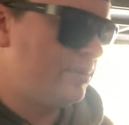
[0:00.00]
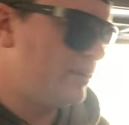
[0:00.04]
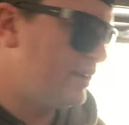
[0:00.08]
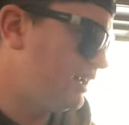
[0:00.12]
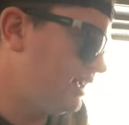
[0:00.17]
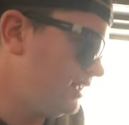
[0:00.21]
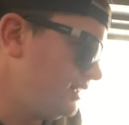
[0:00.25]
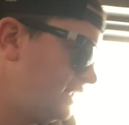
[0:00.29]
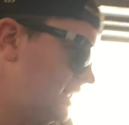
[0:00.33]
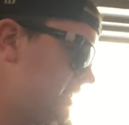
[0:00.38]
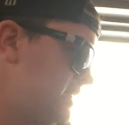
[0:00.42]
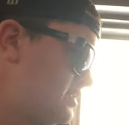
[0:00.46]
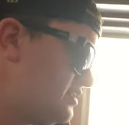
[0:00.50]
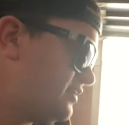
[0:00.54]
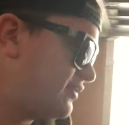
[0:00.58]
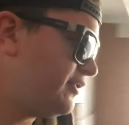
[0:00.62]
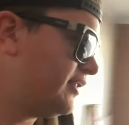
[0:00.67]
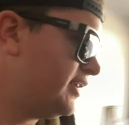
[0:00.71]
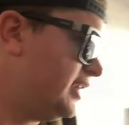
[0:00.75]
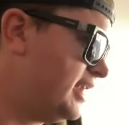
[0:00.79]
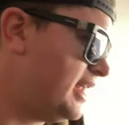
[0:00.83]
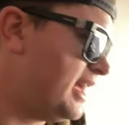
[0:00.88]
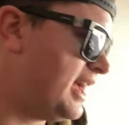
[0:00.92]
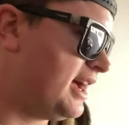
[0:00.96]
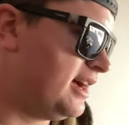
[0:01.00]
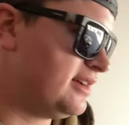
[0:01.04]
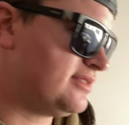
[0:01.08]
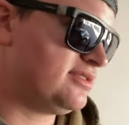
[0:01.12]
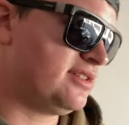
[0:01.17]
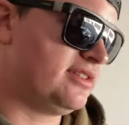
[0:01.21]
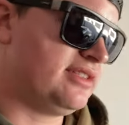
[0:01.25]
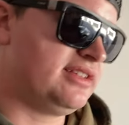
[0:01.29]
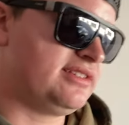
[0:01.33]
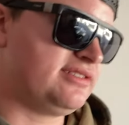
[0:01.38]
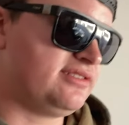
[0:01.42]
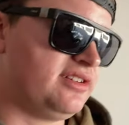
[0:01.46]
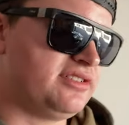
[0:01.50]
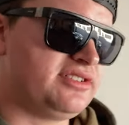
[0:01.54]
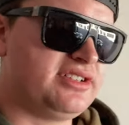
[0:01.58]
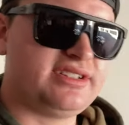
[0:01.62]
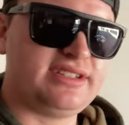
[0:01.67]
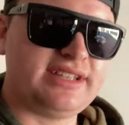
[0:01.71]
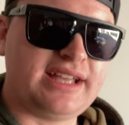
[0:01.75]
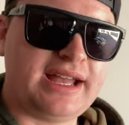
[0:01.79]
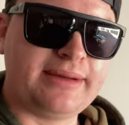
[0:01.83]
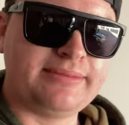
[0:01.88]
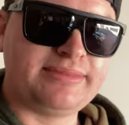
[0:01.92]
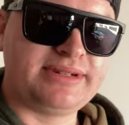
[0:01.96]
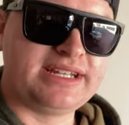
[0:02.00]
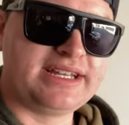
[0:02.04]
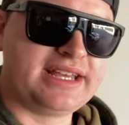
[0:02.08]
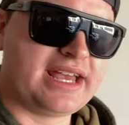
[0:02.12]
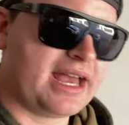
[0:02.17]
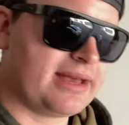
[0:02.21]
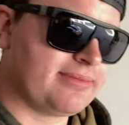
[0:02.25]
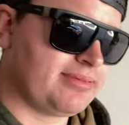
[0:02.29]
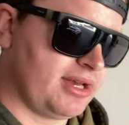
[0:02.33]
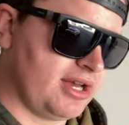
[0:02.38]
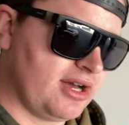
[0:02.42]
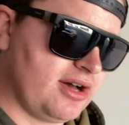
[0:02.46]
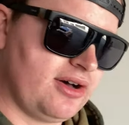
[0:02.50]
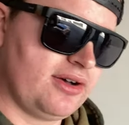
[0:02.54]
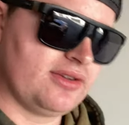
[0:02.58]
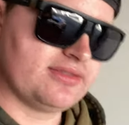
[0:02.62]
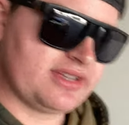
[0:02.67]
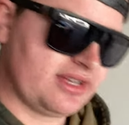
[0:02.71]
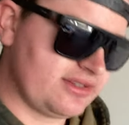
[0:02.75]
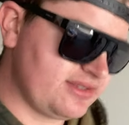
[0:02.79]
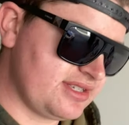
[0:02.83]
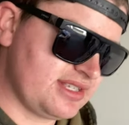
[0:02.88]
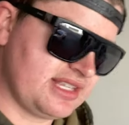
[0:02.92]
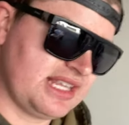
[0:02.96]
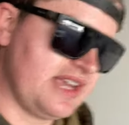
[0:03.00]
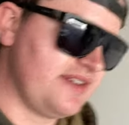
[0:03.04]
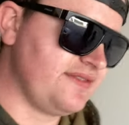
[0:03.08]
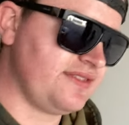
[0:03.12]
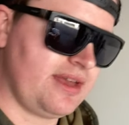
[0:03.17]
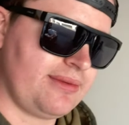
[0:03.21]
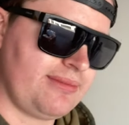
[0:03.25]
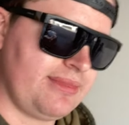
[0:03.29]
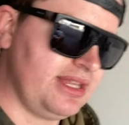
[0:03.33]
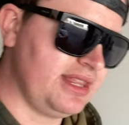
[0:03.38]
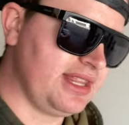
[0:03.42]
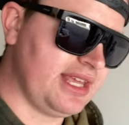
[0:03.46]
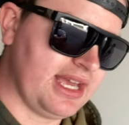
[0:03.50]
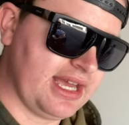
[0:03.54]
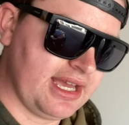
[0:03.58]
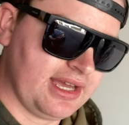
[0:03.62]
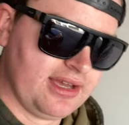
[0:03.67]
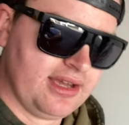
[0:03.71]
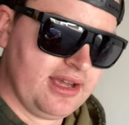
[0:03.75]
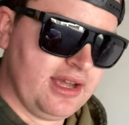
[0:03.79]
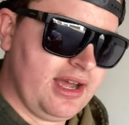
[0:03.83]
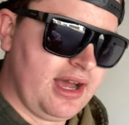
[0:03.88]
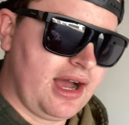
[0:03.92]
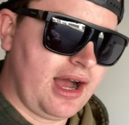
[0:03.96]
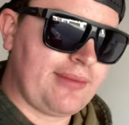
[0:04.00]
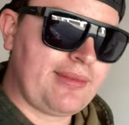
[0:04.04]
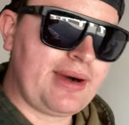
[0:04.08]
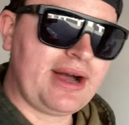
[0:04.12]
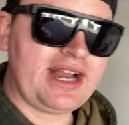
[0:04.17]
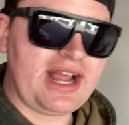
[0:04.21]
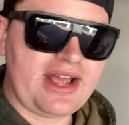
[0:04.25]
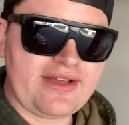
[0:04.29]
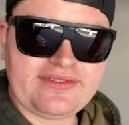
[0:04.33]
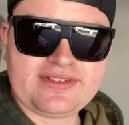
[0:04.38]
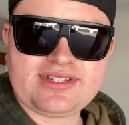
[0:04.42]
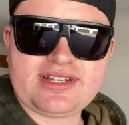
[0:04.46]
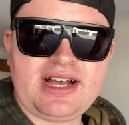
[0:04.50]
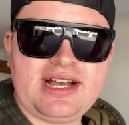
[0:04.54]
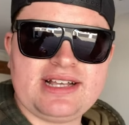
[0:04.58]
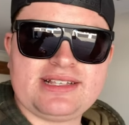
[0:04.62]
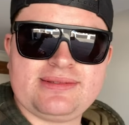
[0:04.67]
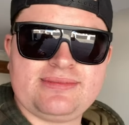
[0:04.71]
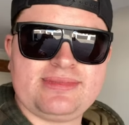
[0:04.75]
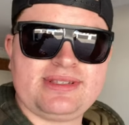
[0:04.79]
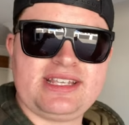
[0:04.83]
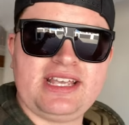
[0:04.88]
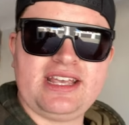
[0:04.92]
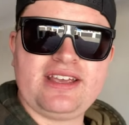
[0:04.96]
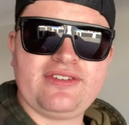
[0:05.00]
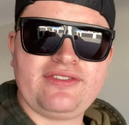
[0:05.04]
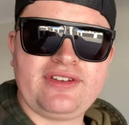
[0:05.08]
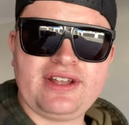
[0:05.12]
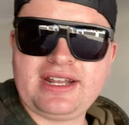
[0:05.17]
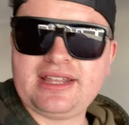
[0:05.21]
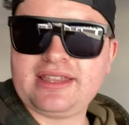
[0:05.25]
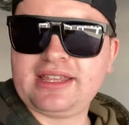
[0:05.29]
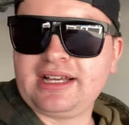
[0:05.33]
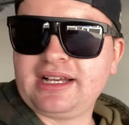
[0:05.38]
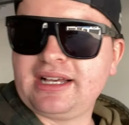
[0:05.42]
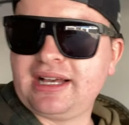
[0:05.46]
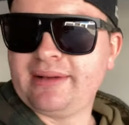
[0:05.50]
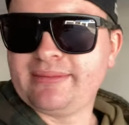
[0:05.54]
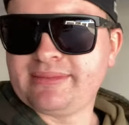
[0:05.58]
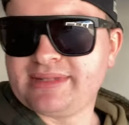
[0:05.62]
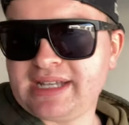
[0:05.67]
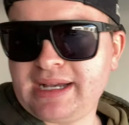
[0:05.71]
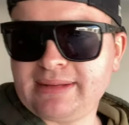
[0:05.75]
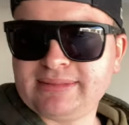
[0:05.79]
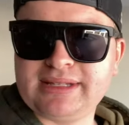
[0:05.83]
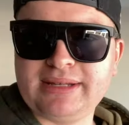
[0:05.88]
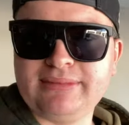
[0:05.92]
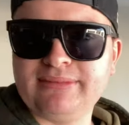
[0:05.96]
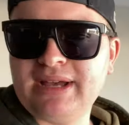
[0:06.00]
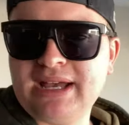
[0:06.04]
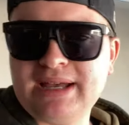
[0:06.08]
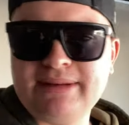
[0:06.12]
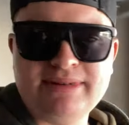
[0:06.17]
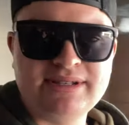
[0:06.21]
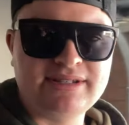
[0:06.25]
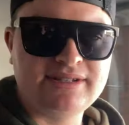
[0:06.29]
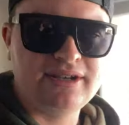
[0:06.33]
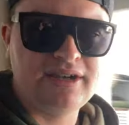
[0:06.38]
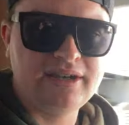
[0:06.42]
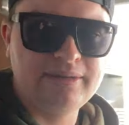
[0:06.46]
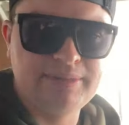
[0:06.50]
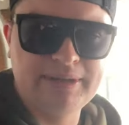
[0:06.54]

but at least for now, so there's not just empty gaping holes, I'll just leave them in there. I might advertise them, see if anything comes up, then maybe so,